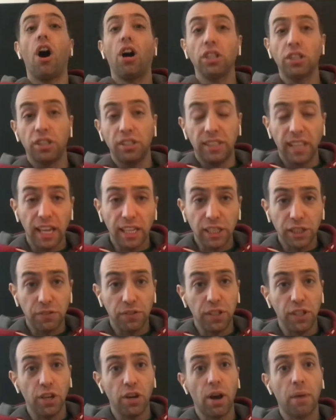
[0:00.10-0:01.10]
today's
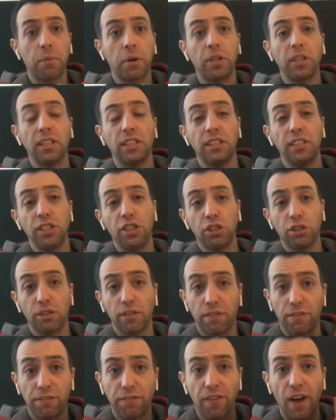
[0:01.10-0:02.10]
video, I'm going to teach you the
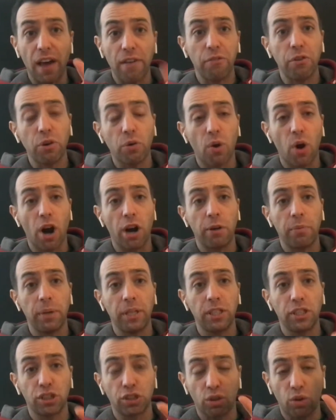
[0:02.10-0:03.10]
5
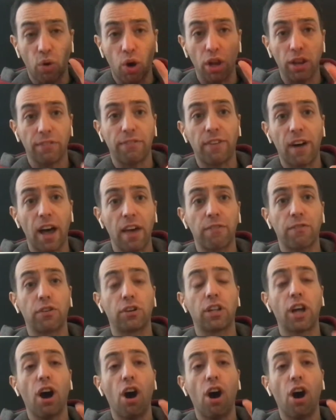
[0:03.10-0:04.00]
requirements to qualify for the